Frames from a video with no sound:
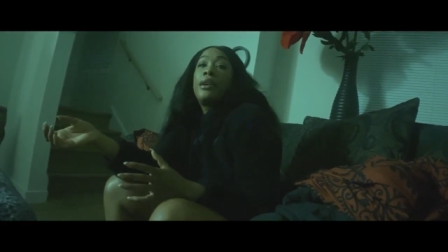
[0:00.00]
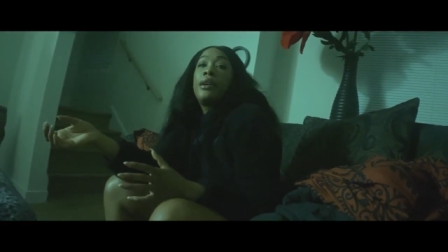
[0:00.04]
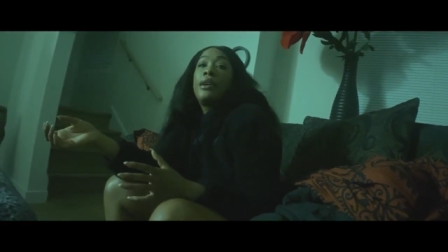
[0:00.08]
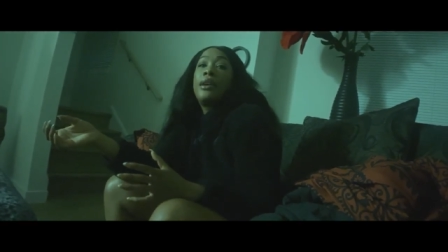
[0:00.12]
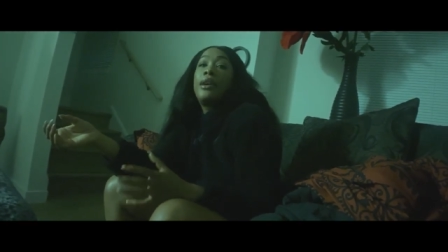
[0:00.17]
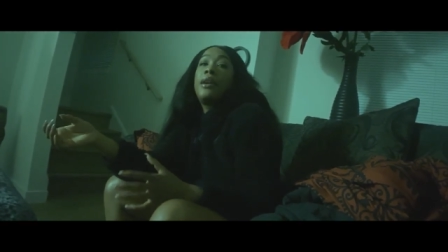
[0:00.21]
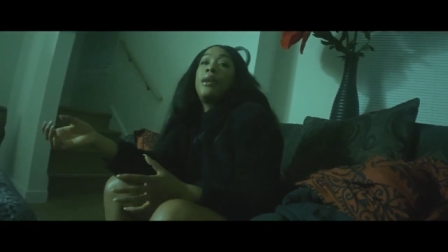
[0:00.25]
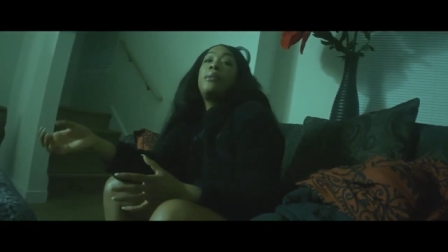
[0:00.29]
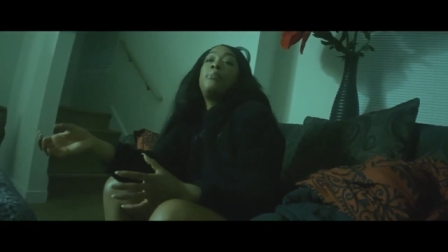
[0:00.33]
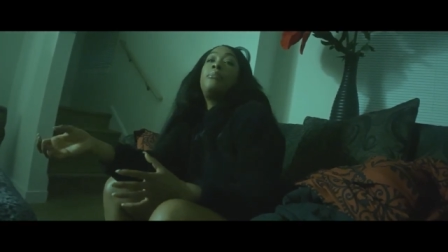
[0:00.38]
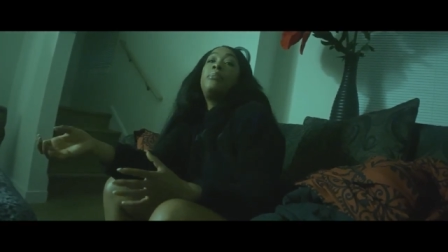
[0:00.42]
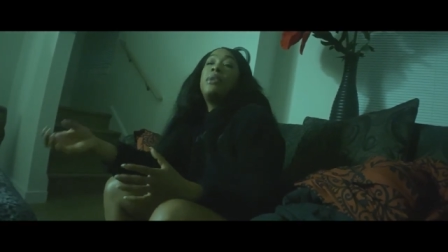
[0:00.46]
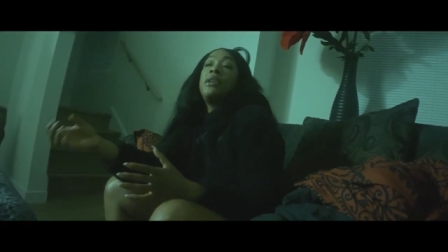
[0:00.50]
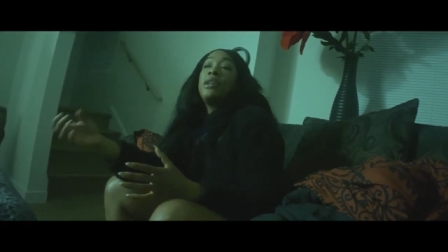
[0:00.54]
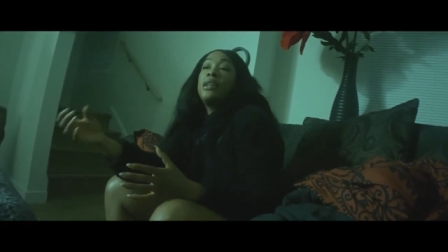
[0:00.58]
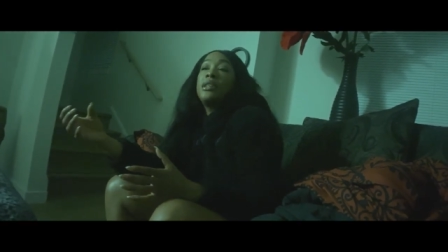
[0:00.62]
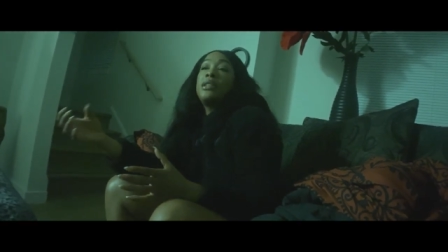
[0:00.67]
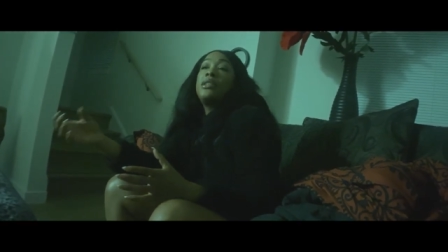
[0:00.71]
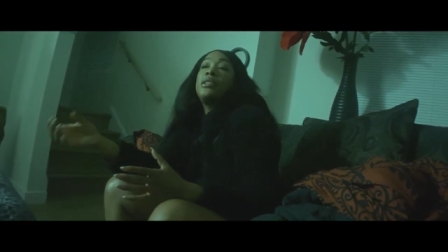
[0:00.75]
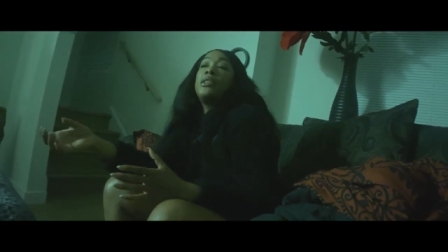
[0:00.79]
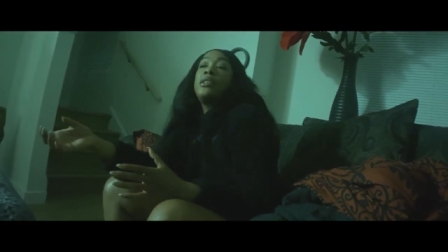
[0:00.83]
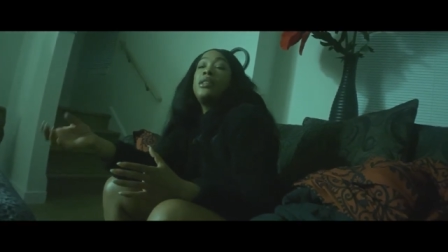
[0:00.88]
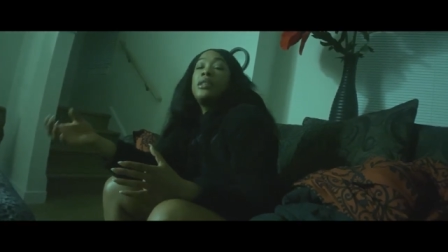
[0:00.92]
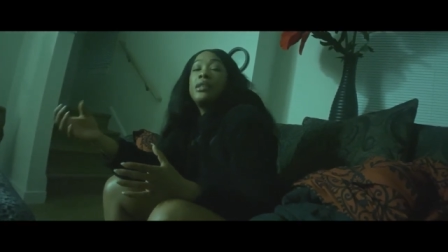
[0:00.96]
a big
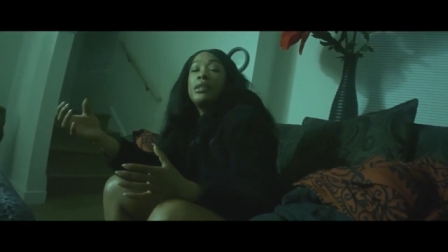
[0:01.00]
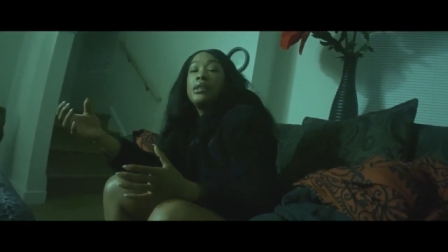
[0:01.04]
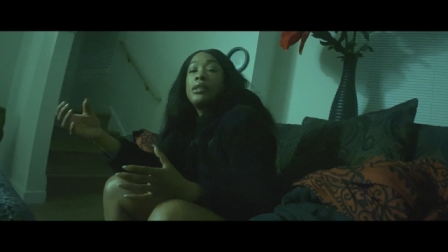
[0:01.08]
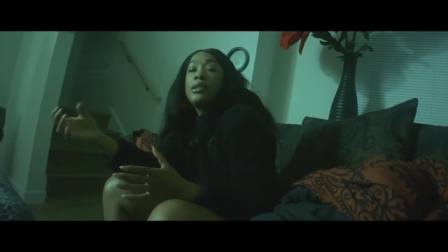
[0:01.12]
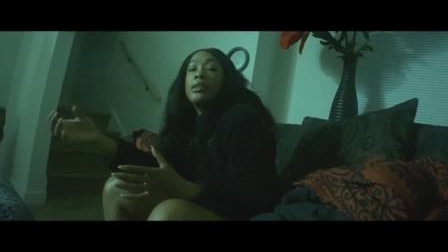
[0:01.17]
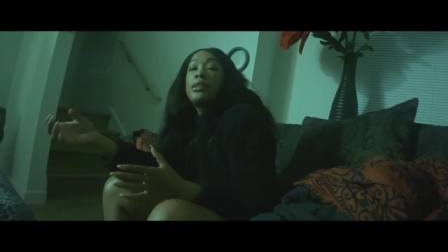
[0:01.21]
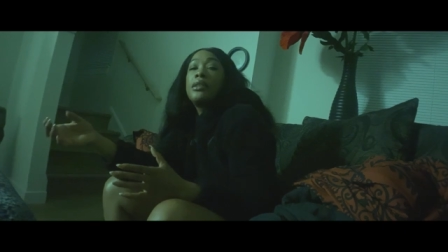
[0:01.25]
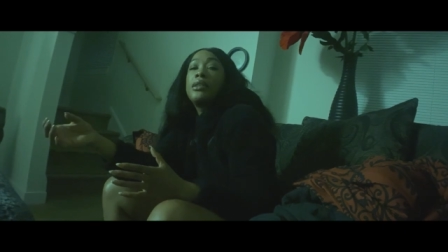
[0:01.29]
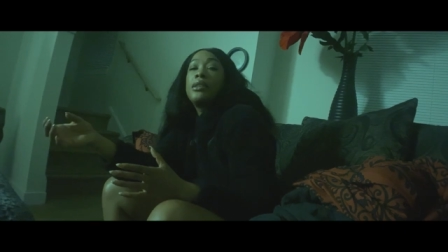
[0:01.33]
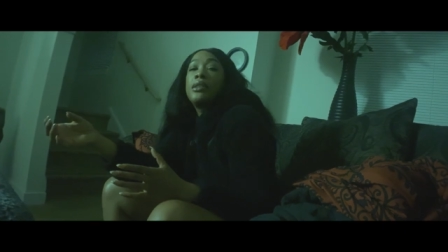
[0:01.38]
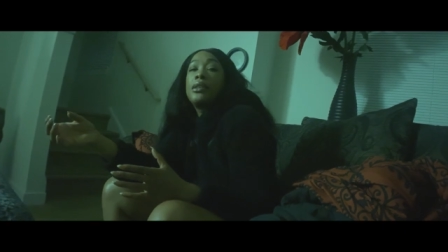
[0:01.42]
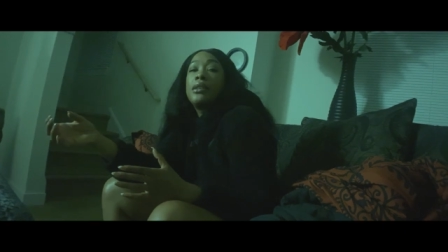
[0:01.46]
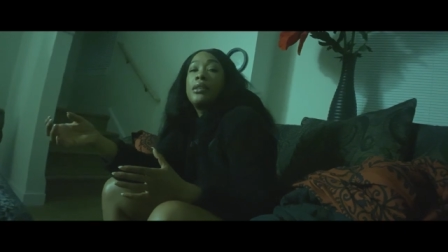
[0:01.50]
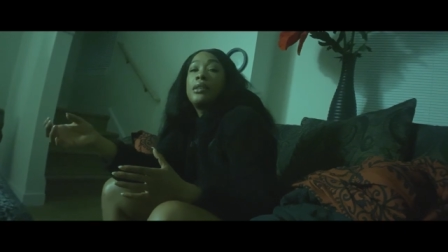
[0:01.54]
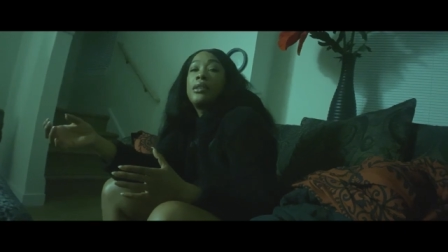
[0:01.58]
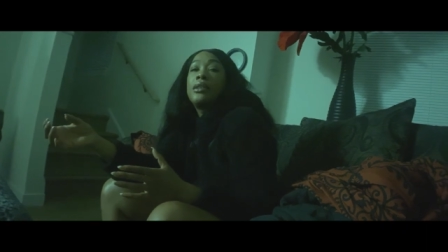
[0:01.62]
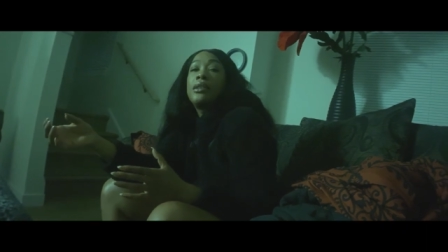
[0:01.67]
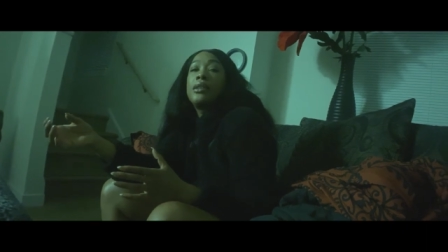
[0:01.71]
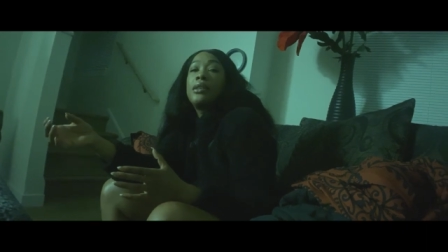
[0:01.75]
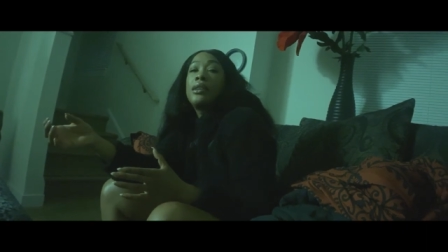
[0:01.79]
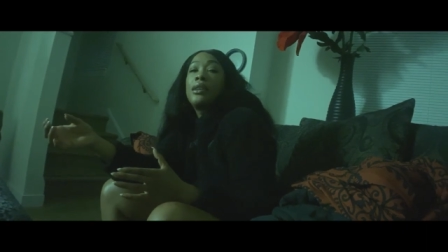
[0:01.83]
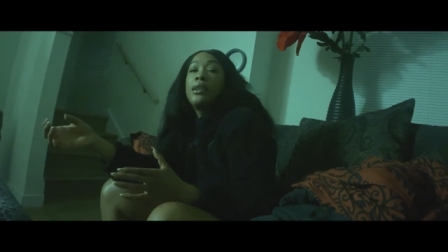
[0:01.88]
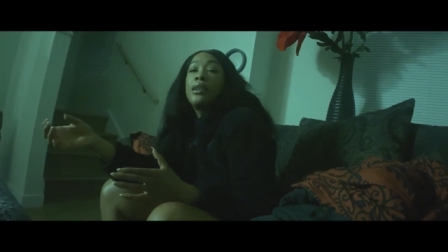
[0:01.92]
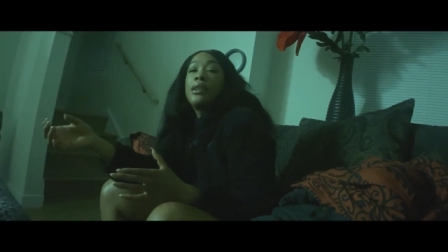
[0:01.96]
dick,
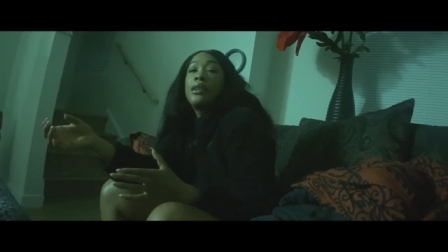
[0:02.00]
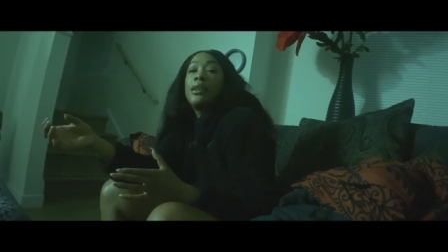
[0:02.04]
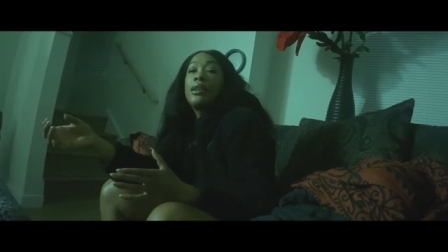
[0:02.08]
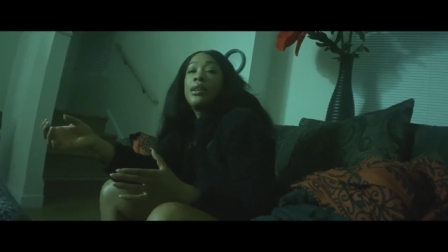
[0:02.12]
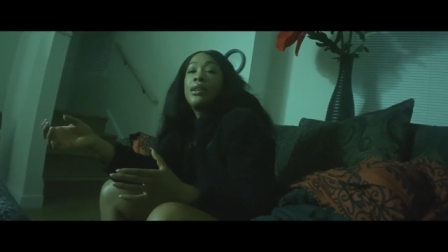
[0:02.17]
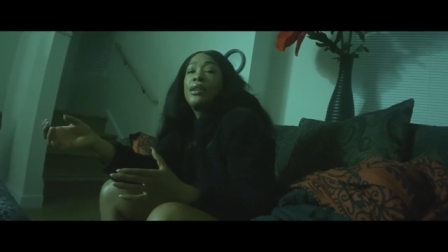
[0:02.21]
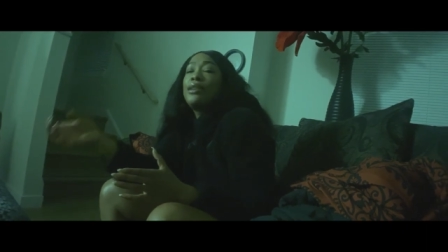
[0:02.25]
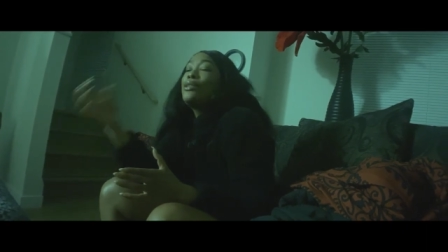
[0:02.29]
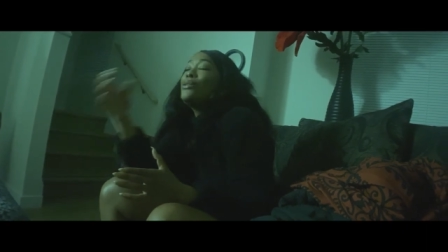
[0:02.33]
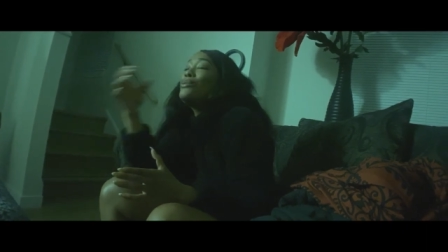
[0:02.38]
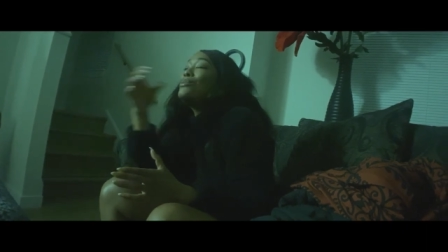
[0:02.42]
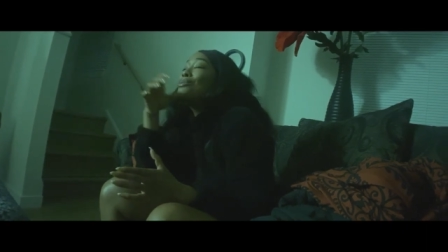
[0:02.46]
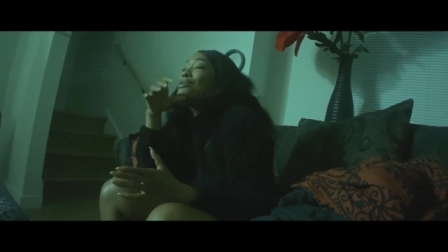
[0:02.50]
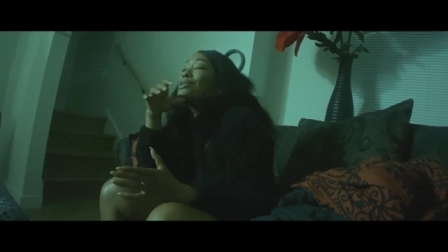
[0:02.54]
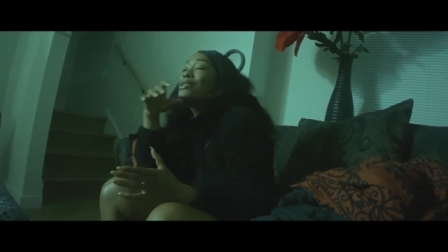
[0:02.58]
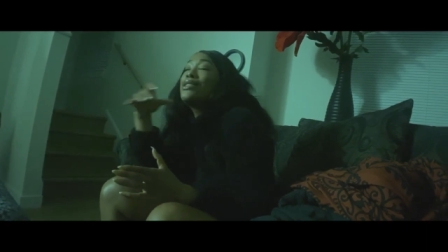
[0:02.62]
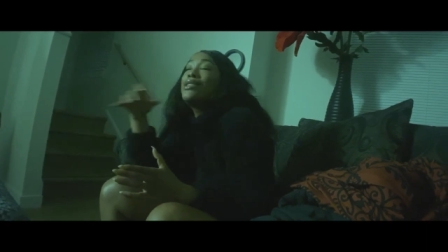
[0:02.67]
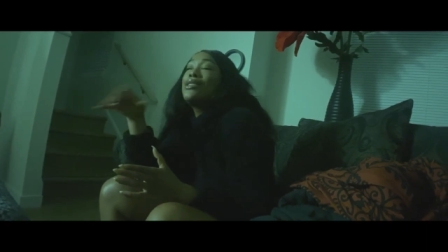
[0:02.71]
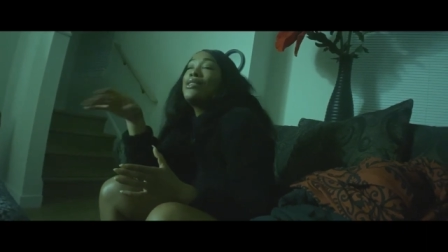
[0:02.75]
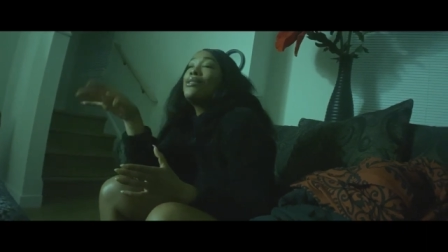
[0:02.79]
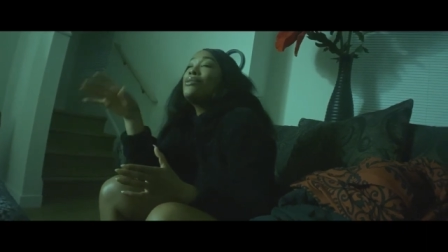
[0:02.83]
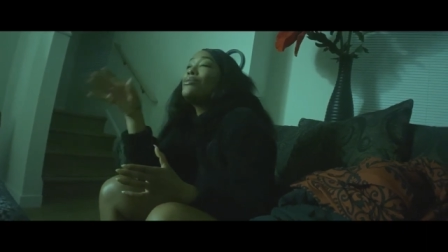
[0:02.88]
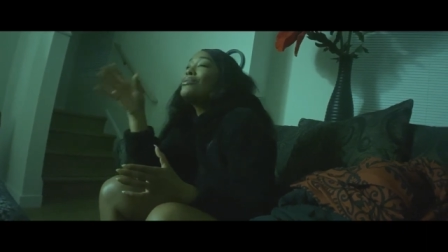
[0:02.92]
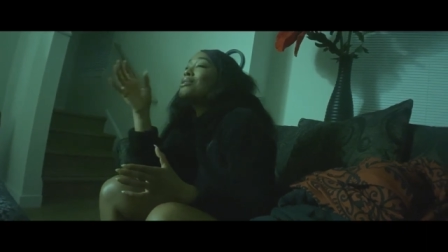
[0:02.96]
you
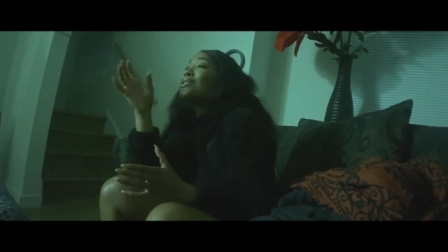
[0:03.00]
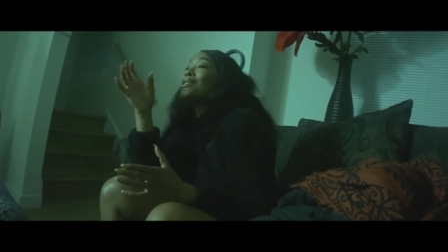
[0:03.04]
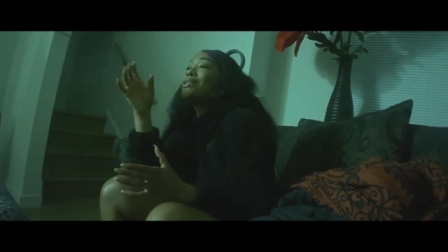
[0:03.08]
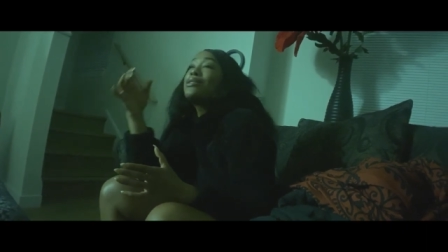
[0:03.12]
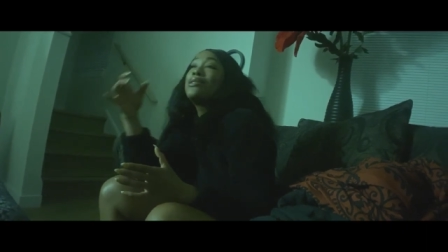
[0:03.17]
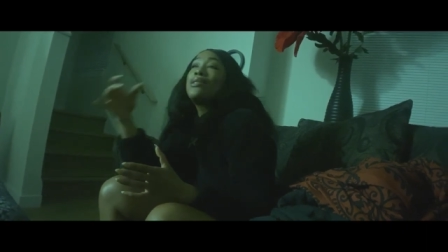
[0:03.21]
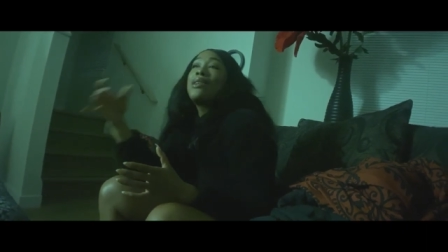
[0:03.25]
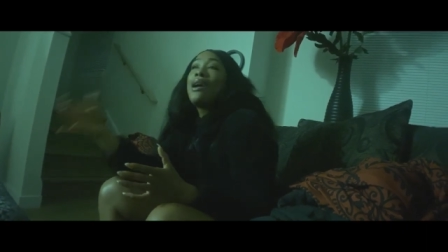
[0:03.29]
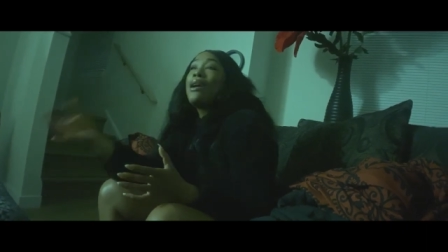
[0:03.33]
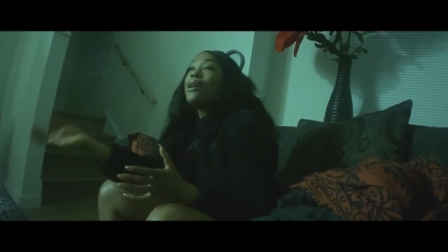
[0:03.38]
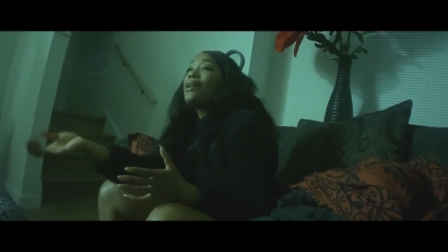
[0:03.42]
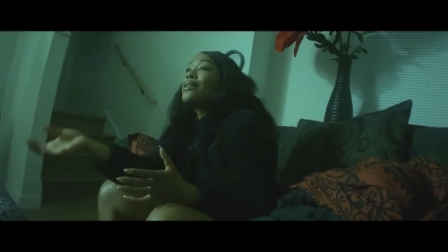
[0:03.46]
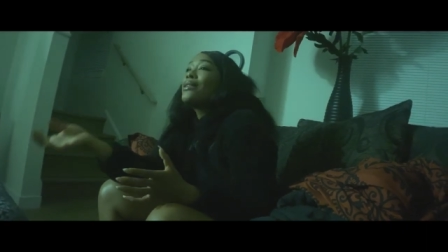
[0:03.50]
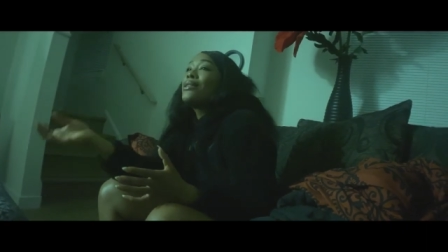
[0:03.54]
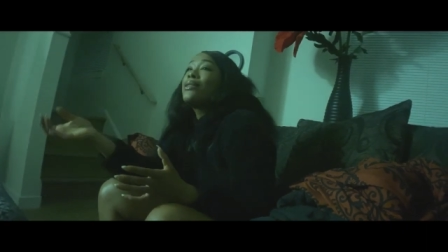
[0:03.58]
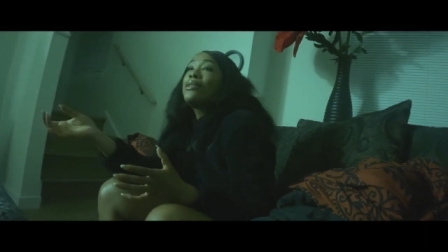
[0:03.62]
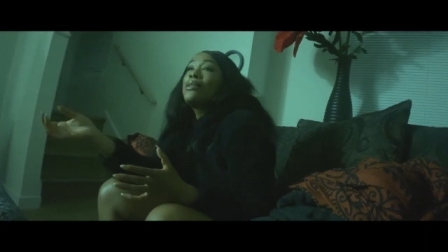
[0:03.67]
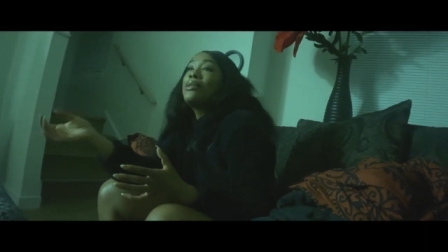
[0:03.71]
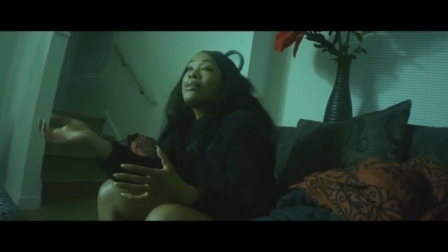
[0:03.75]
still desire